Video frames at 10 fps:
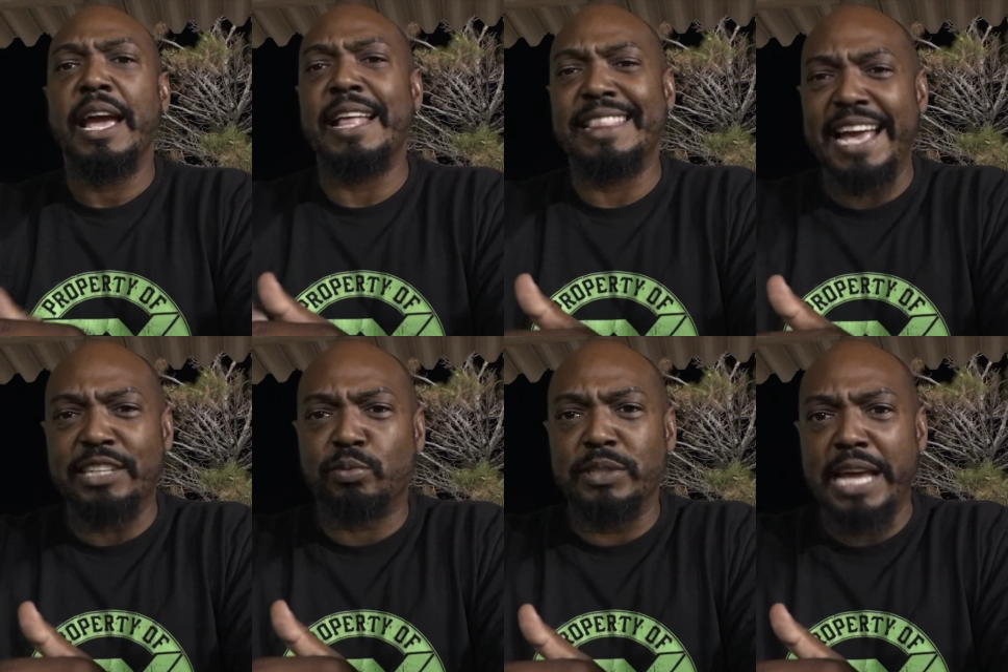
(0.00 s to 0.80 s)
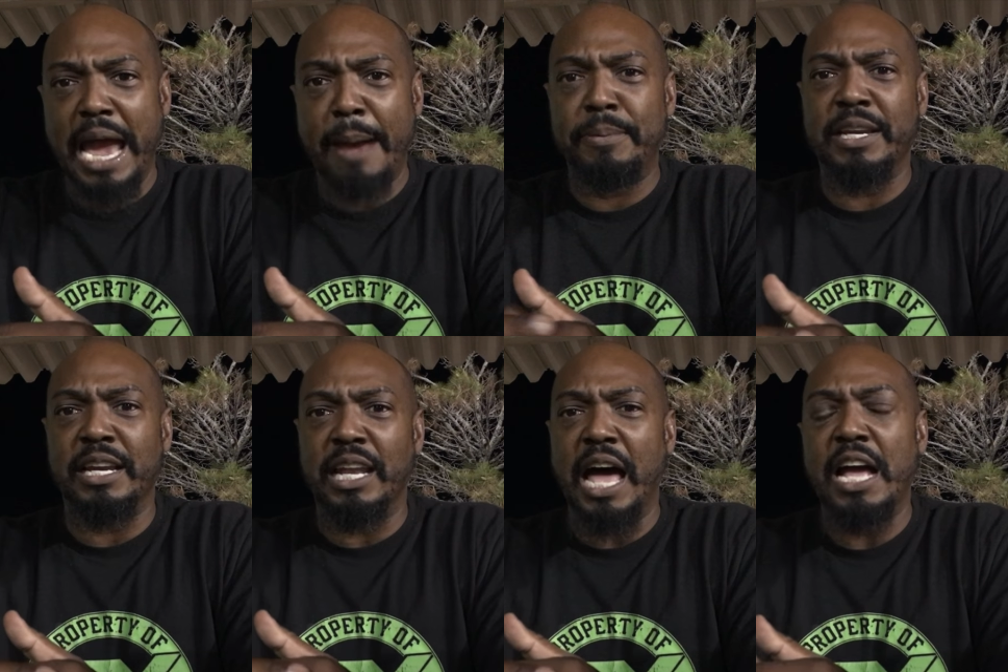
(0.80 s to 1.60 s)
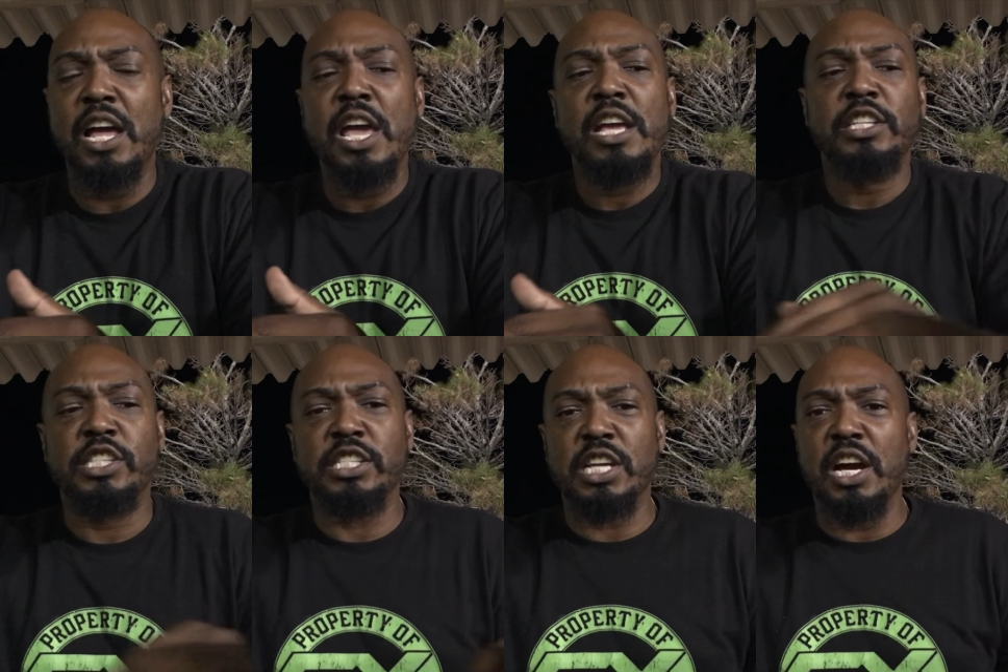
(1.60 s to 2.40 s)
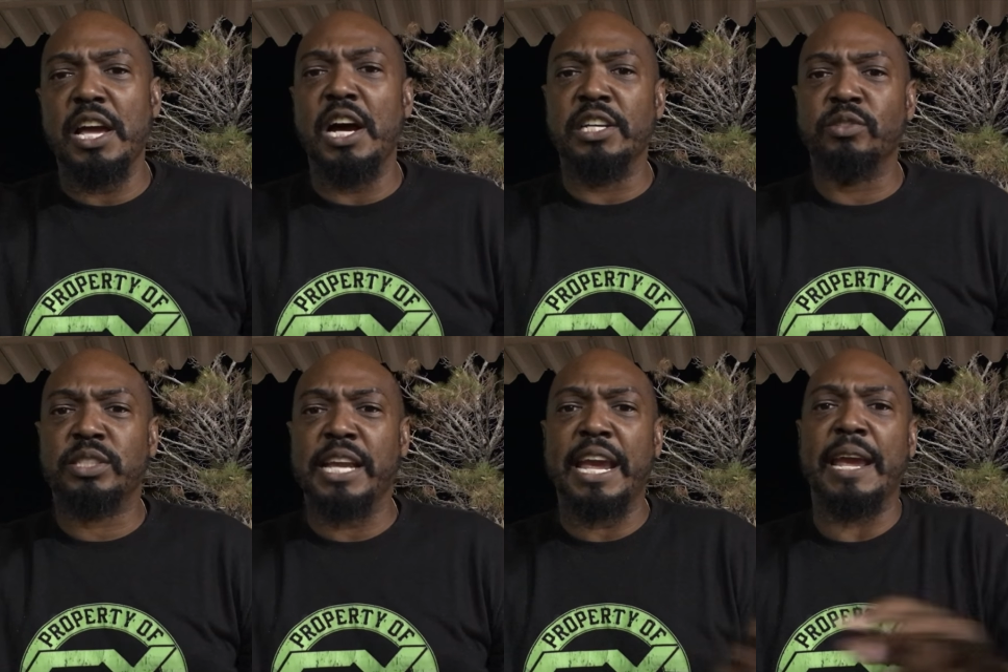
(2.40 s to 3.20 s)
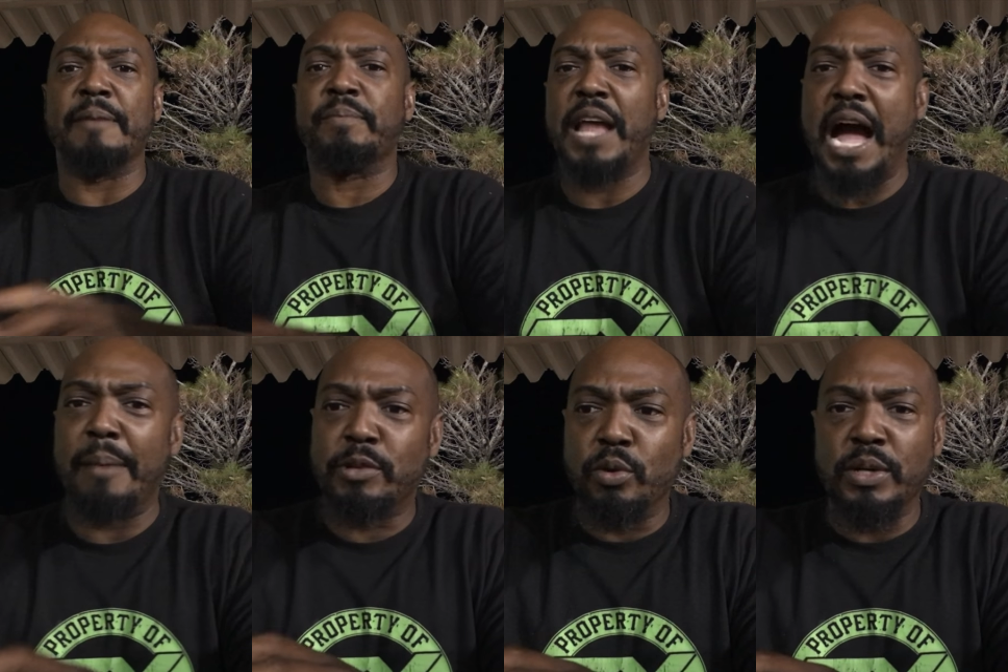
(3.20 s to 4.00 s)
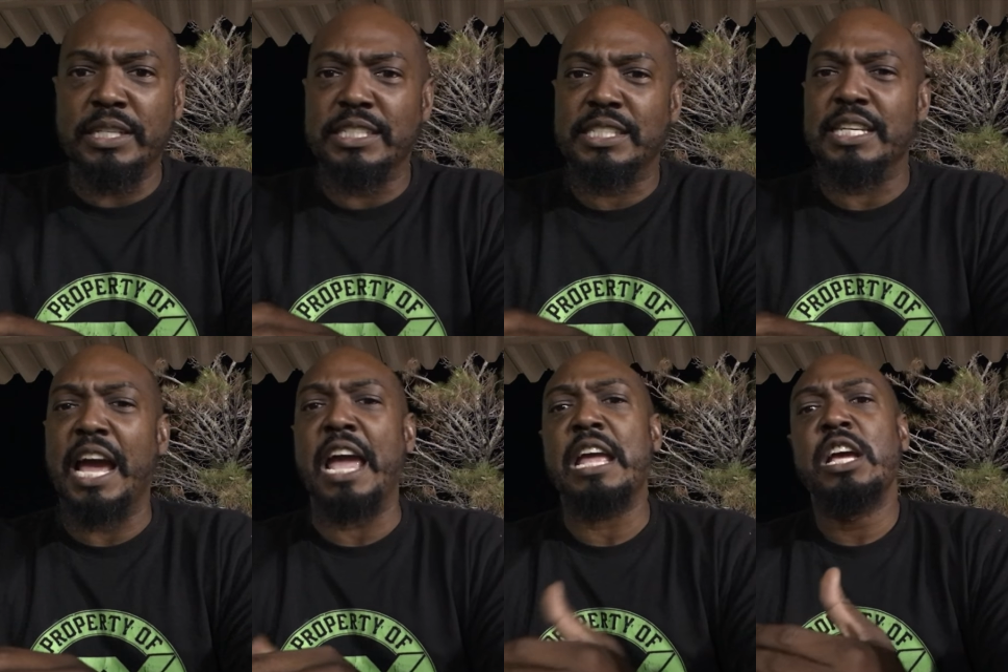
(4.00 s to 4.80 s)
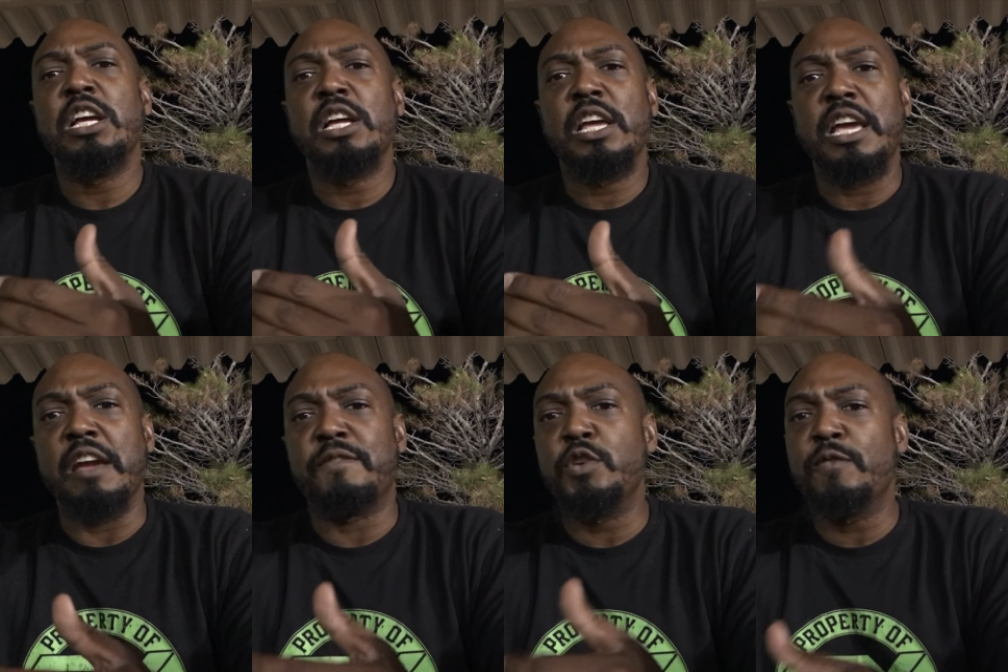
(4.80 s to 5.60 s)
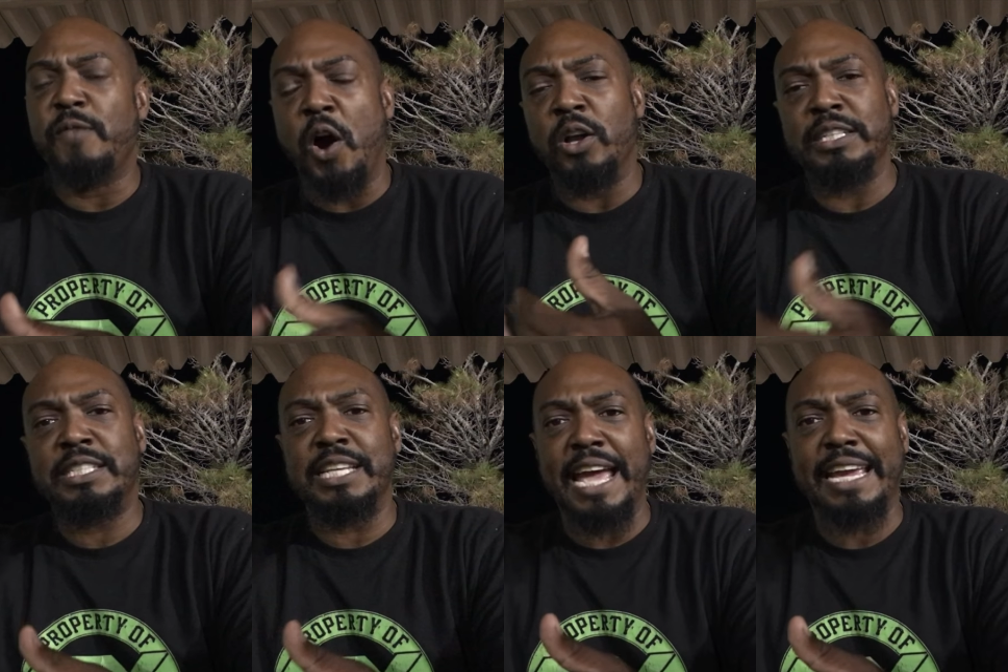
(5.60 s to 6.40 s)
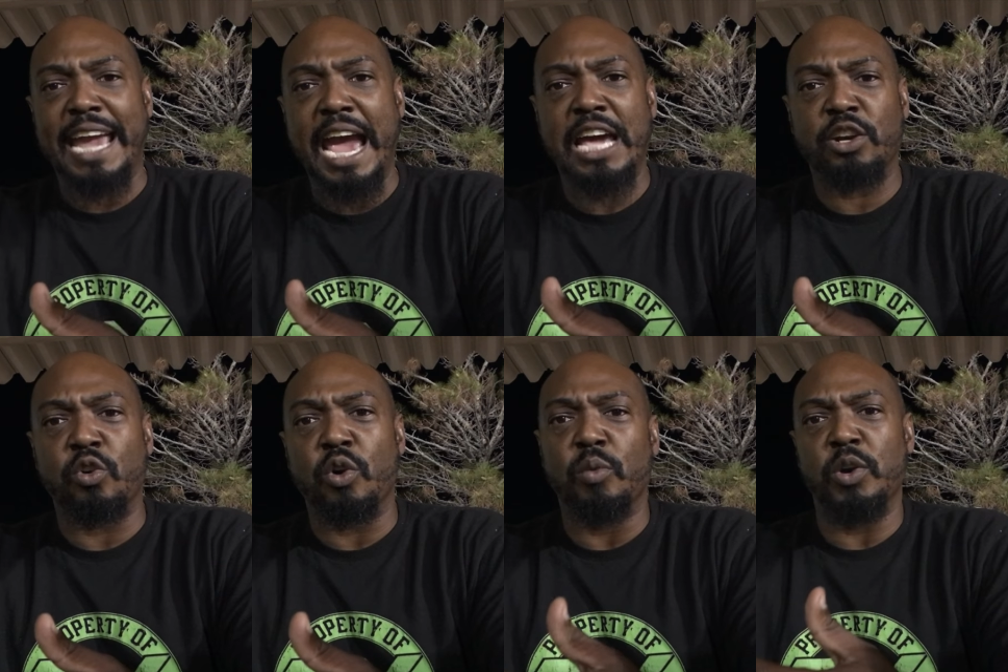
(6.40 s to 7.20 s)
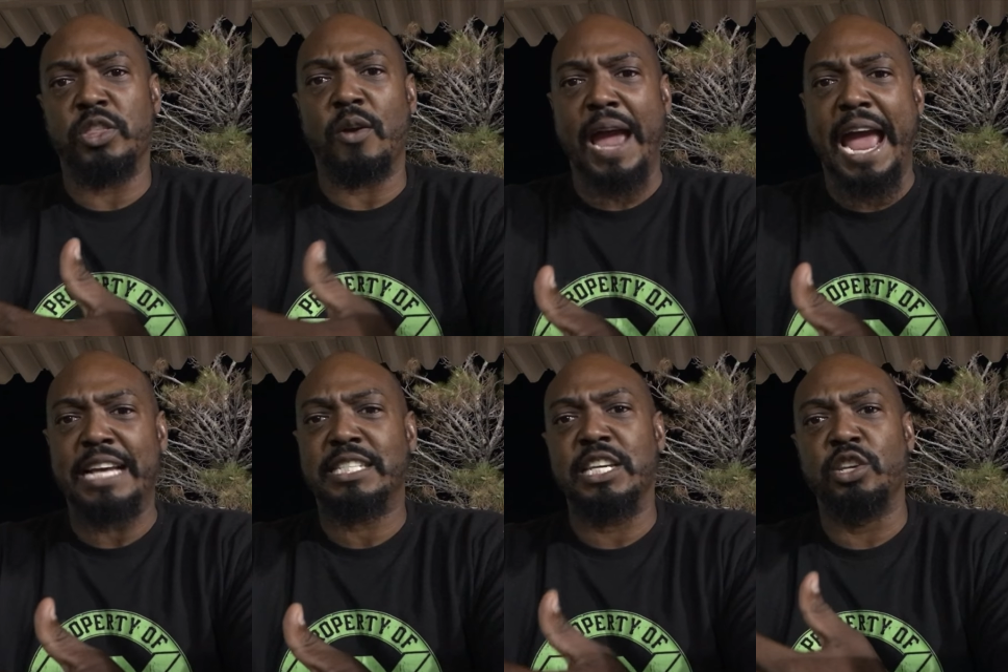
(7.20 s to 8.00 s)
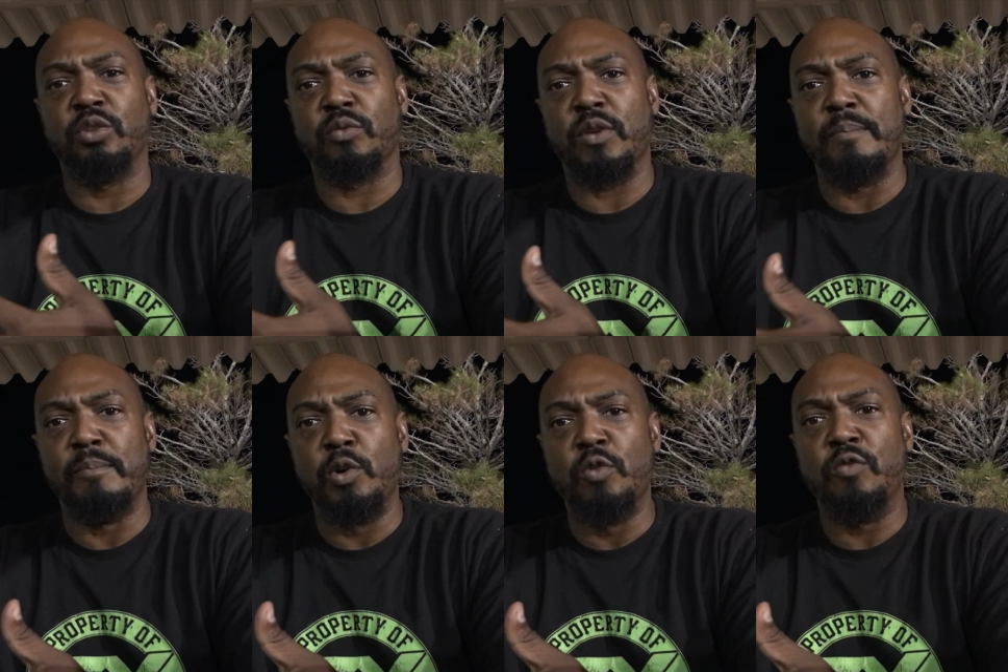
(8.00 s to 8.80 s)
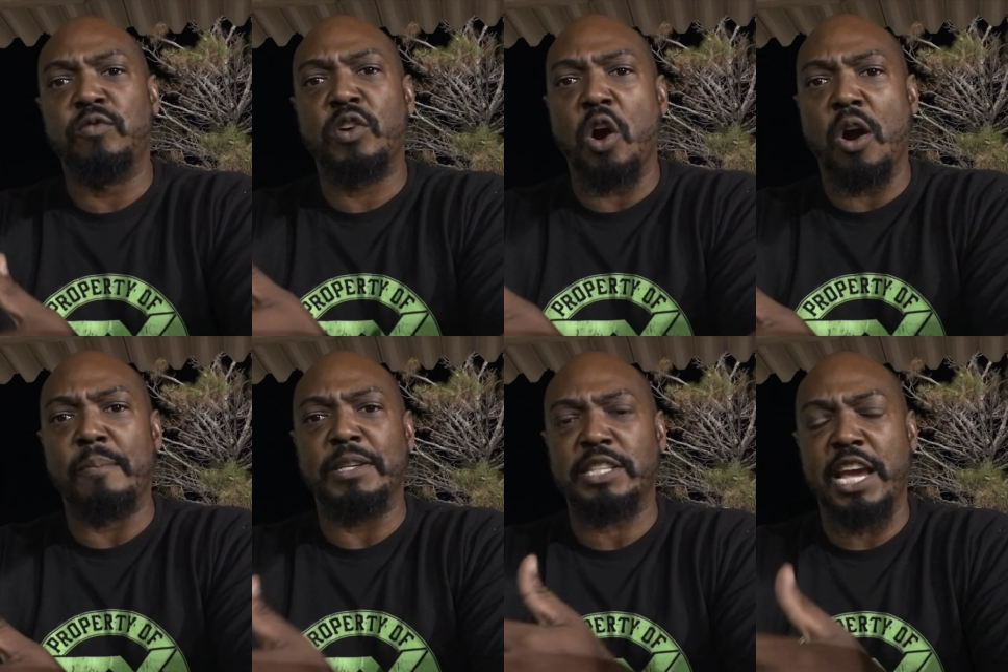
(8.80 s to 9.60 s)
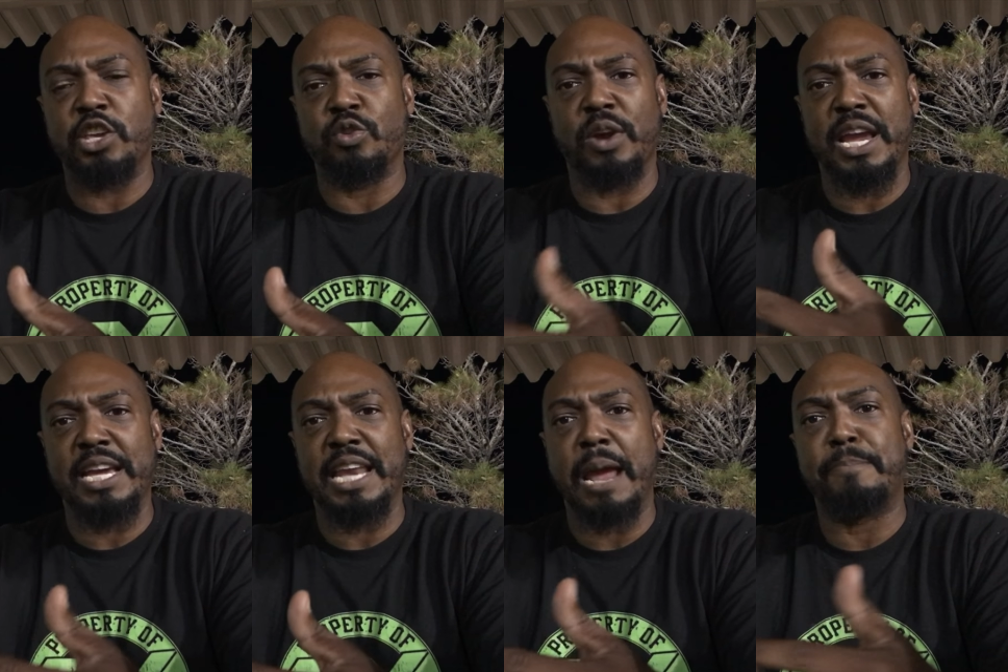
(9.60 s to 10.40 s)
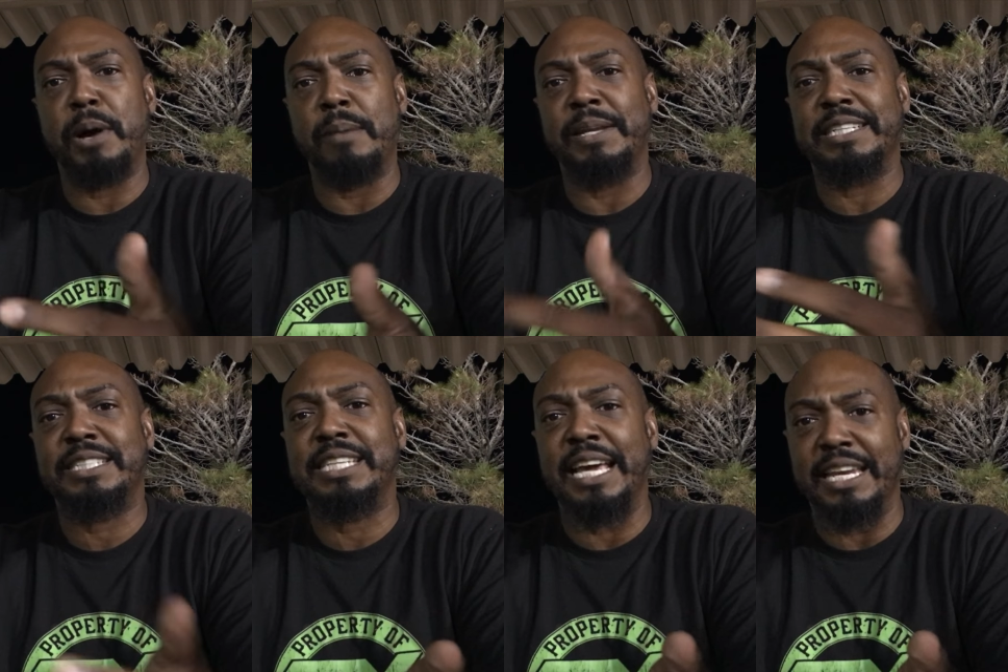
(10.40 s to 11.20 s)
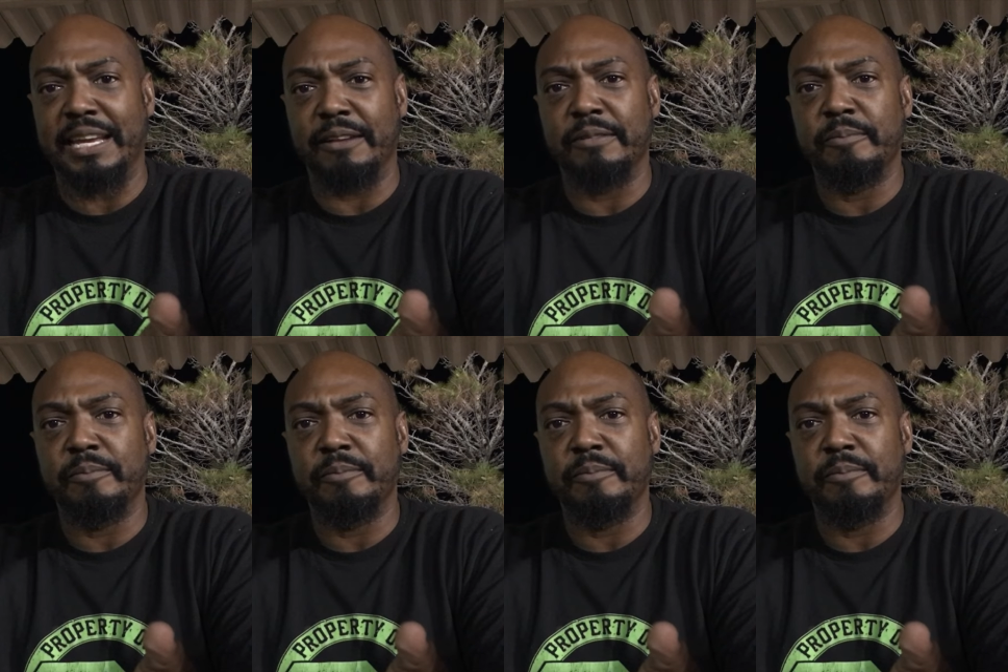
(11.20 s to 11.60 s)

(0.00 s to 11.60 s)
And that's what's happening a lot. Just understand I'm doing this tonight. If you fall into that category where they're asking you to remove garments and you're in a public setting,